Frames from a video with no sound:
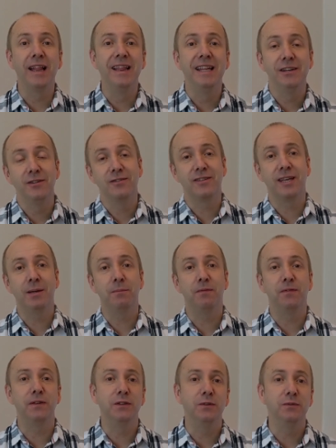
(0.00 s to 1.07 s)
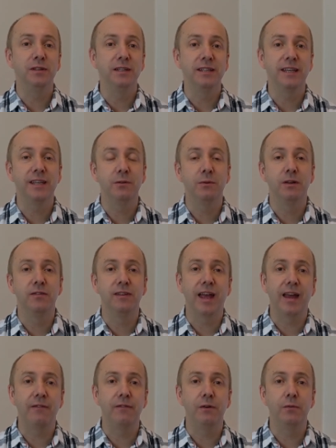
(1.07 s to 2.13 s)
A little tip for using keywords
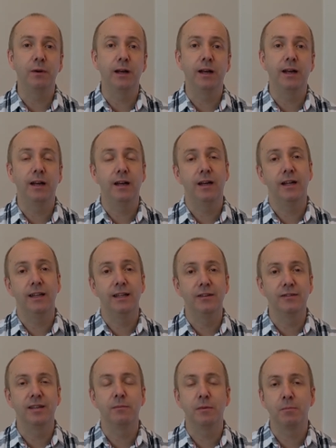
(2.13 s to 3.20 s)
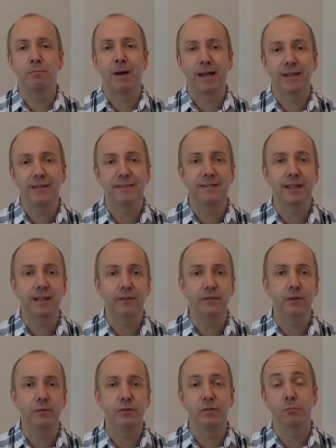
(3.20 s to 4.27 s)
everywhere. A little tip that might save
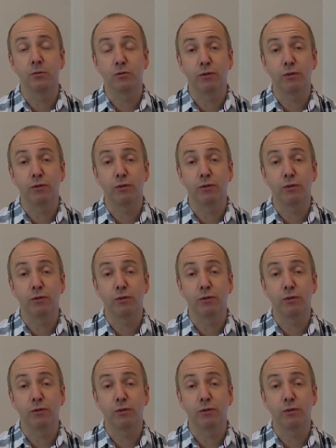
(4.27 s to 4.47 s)
you some